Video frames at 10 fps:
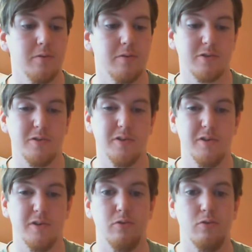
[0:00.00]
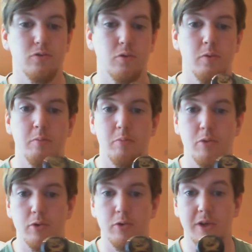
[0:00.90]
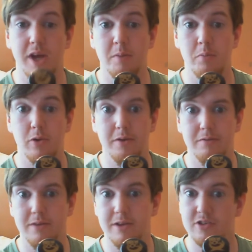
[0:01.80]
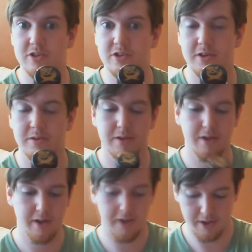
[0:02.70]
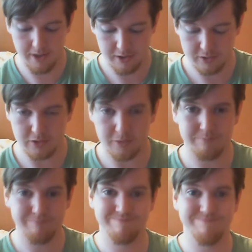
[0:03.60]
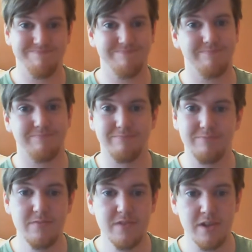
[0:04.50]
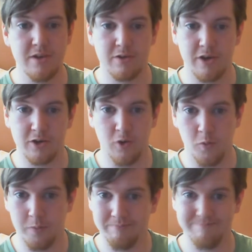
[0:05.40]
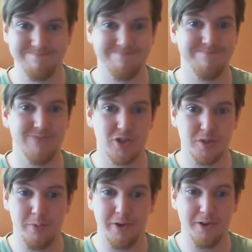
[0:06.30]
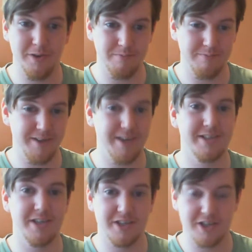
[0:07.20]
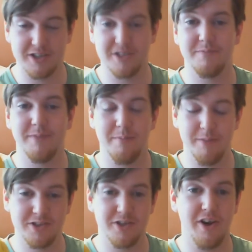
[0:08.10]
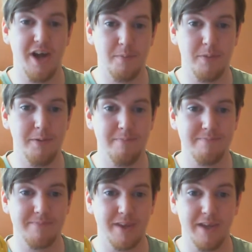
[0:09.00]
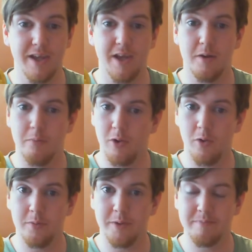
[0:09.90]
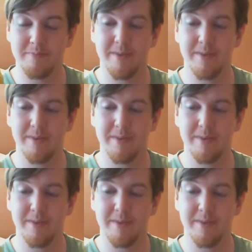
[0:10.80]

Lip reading: it's got the usual Brewdog cap on it, as you can see. So, crack it open. Just to point out, yes, this is a Mr. Happy bottle opener.